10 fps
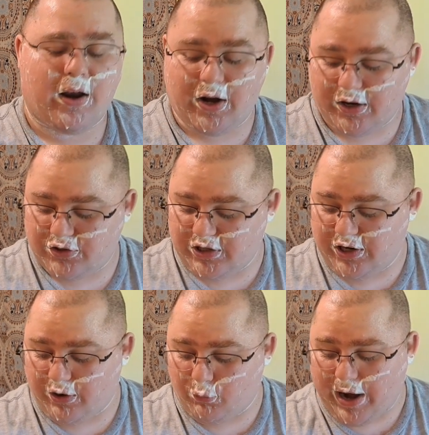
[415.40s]
And I
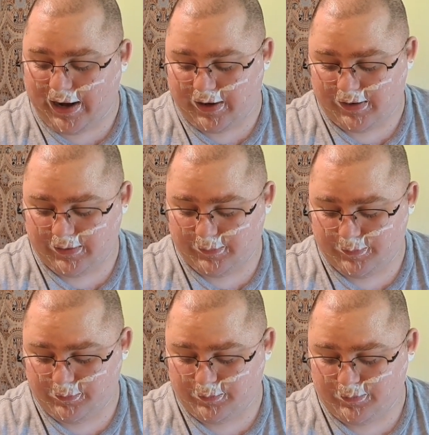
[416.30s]
seen a wreck,
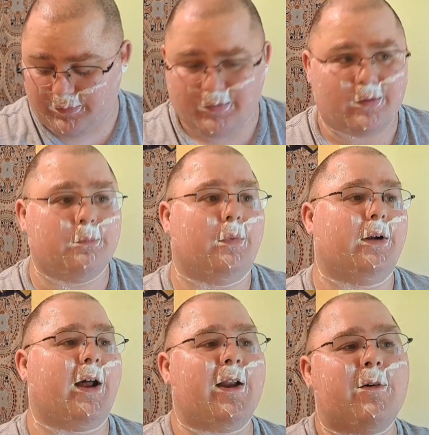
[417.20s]

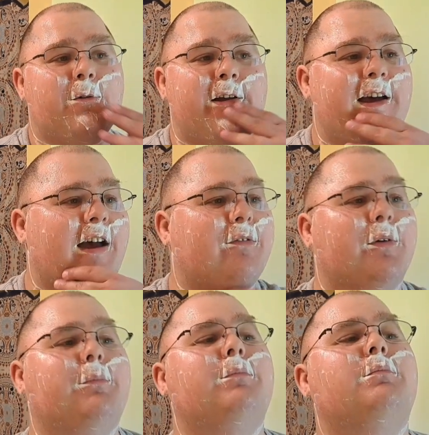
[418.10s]
but I don't want to have
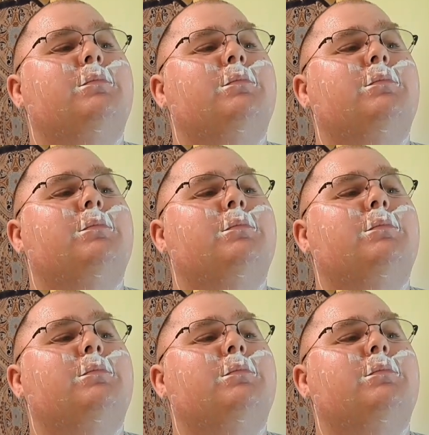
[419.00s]
to,